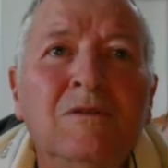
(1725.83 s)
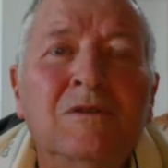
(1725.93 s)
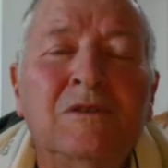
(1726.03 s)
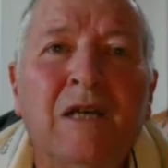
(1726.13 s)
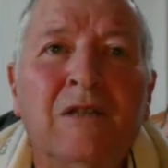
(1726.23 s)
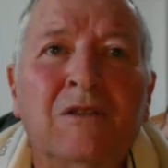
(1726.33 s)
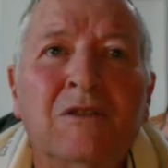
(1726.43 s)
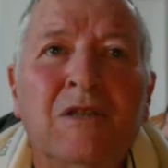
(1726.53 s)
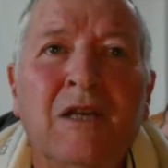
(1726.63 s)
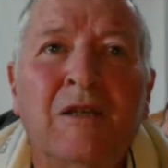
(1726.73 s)
start to
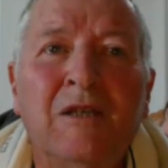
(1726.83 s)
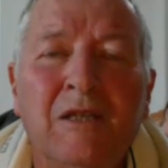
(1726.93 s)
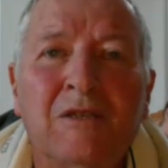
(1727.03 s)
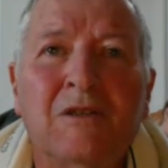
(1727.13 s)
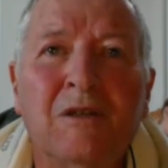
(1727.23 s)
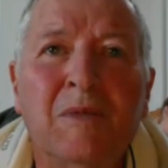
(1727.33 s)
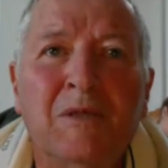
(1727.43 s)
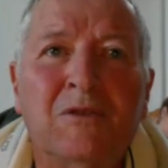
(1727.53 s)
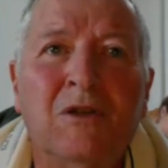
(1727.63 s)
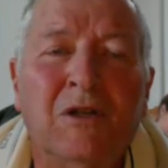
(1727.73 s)
say, yes, I
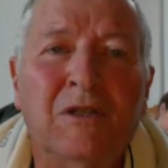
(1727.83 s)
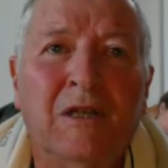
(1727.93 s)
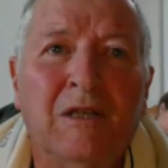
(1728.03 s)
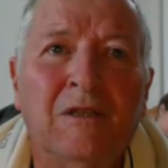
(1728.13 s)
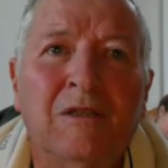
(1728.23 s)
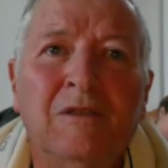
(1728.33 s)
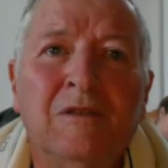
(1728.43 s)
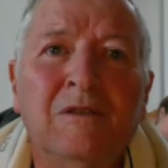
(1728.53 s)
must die daily.